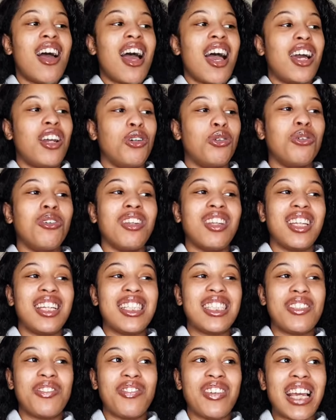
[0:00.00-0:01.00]
and all
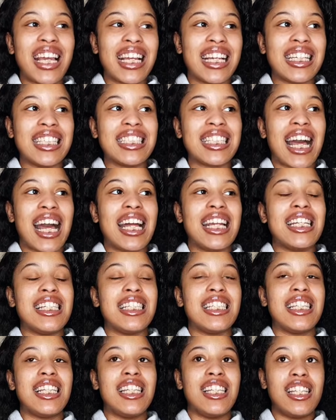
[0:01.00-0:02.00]
these things, and it
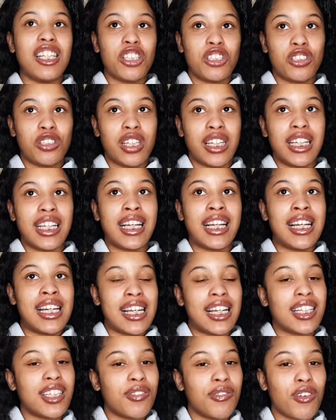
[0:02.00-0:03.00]
literally
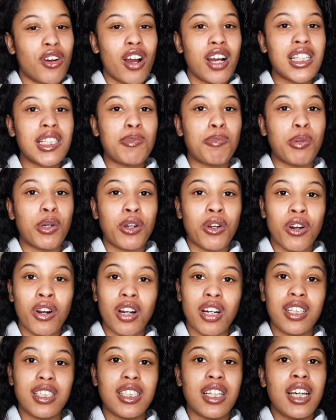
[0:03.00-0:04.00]
clicked for us
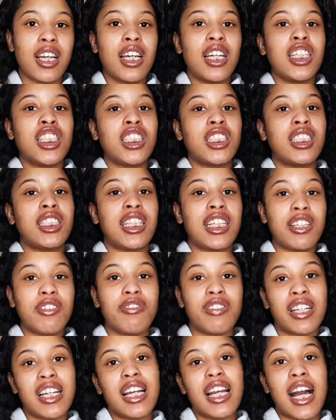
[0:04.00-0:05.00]
because she
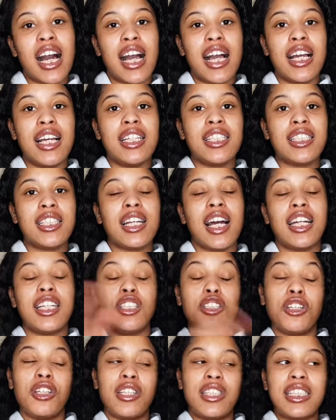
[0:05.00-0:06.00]
realized, I
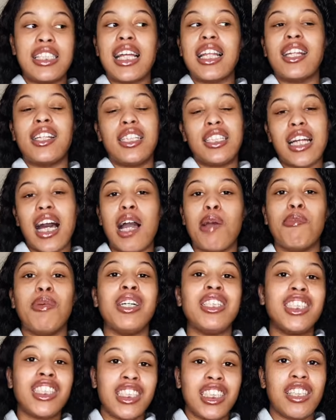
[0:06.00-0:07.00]
didn't know this at the time, but
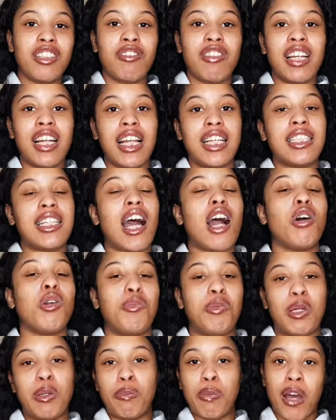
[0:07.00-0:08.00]
she realized that I would
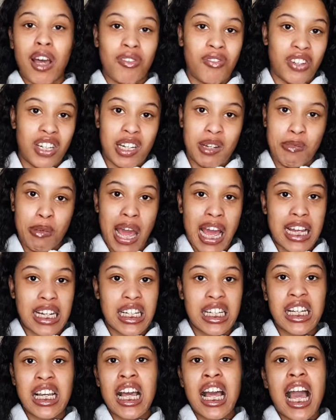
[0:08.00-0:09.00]
be a perfect match,
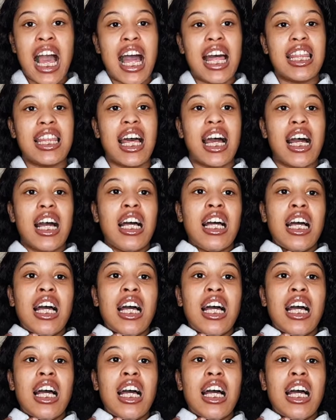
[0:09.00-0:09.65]
and that